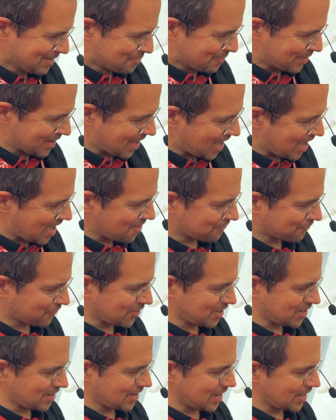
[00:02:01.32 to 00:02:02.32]
We have
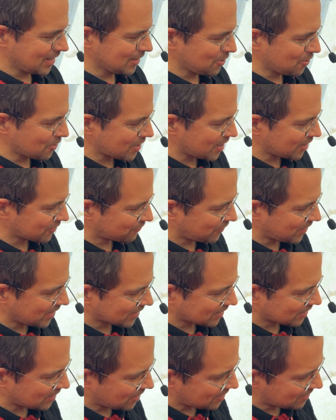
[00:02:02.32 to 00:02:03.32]
a low-cut
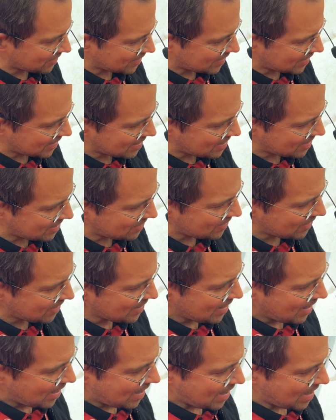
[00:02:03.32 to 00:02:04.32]
filter on here,
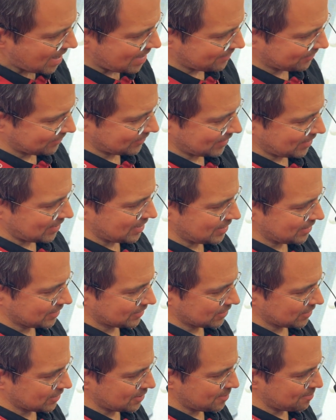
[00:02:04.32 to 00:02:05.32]
and
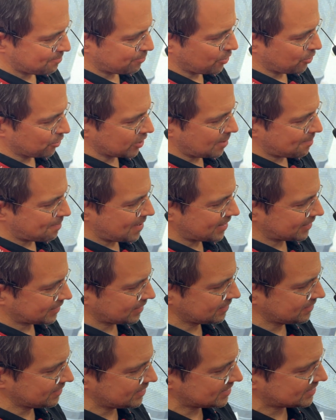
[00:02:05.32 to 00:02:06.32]
the polar
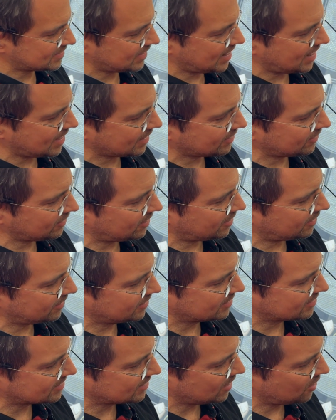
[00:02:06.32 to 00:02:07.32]
pattern selector on
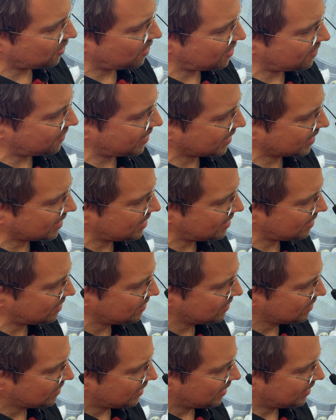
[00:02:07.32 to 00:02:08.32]
this lower ring here.
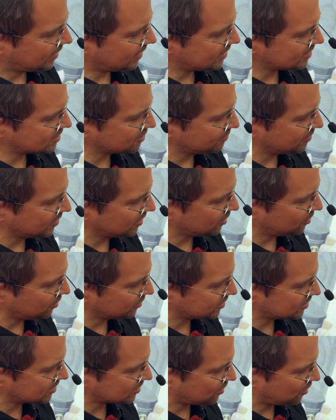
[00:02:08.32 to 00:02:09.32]
And as you will
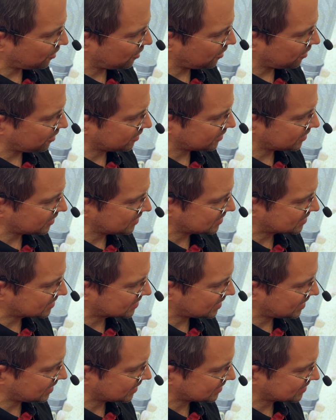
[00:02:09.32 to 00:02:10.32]
notice, all
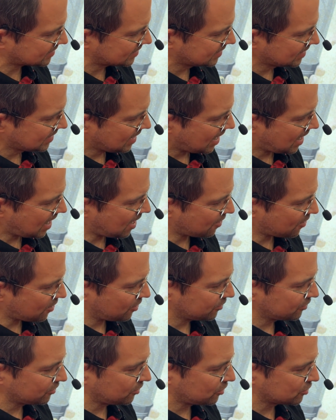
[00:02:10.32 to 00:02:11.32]
these things are
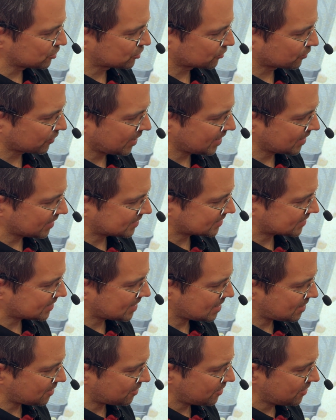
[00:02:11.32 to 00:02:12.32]
on those rings
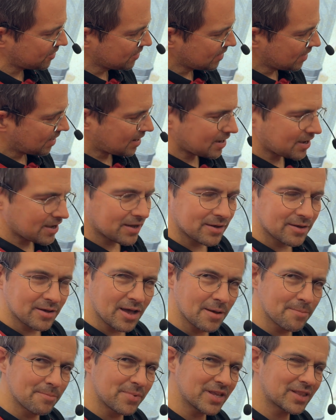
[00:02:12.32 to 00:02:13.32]
here,
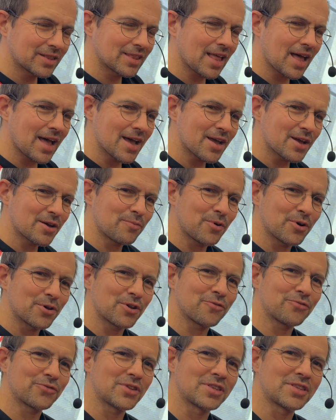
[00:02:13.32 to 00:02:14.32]
a bit like
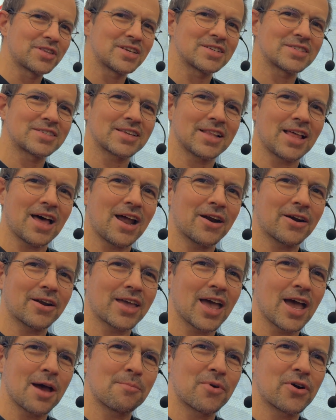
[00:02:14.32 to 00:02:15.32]
one of the DSLR
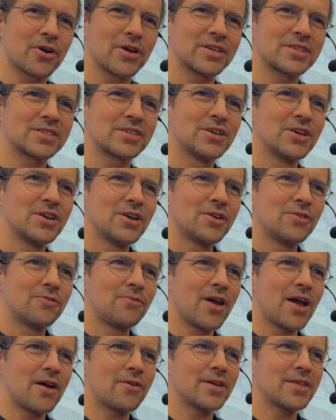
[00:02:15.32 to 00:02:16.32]
cameras.
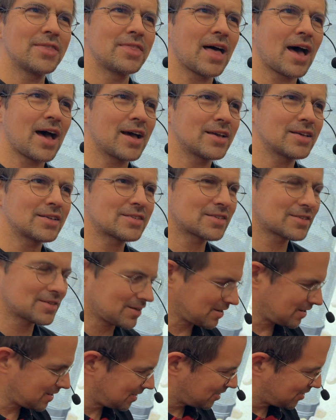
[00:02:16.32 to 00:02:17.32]
Very nice
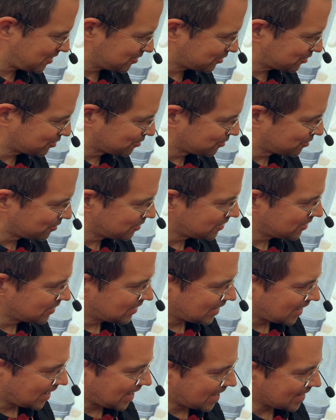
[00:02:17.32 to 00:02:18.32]
to
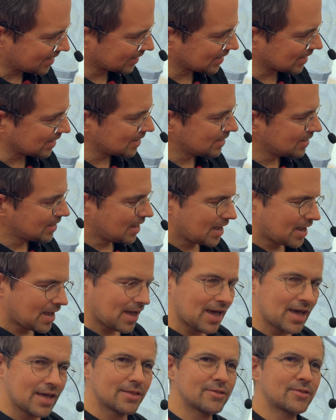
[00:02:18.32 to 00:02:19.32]
handle.
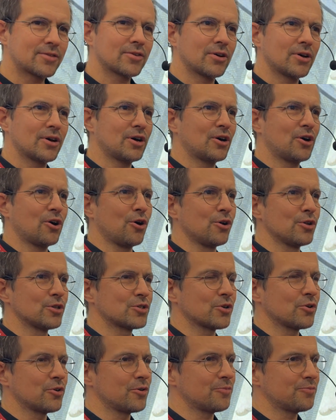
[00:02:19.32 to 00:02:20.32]
And
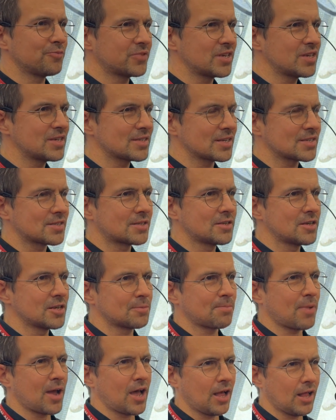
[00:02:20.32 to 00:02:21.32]
also these are
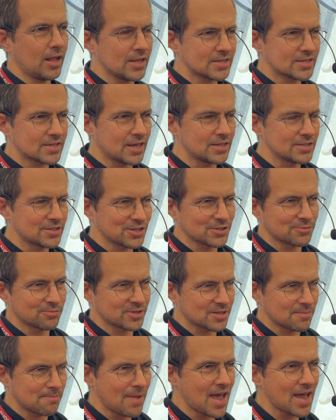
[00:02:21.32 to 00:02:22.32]
steered by Hall sensors
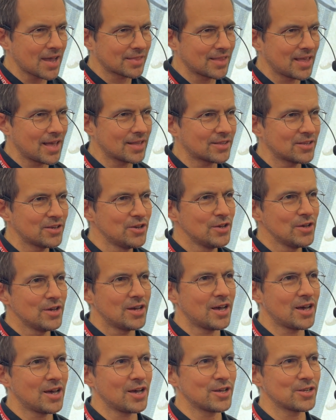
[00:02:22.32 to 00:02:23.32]
with a magnet,
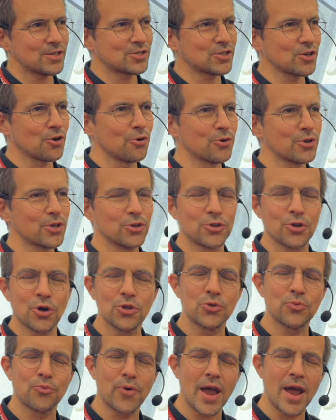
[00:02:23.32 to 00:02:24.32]
so you
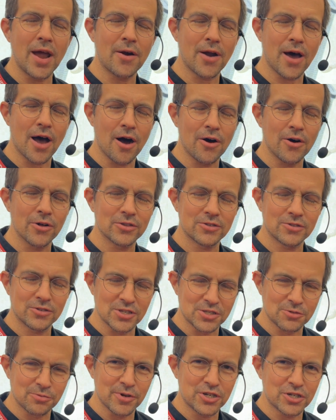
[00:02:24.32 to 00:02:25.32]
don't wear out
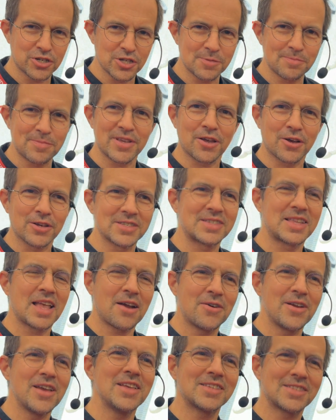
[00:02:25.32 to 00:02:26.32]
the switches because
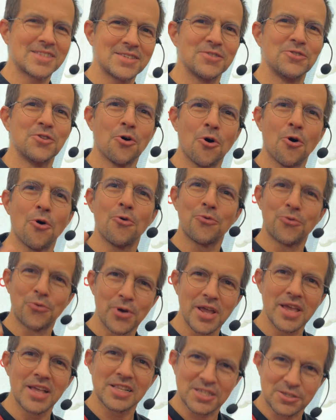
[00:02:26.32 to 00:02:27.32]
there is no
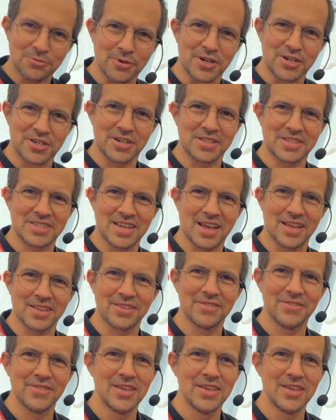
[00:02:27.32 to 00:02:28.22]
real switch inside.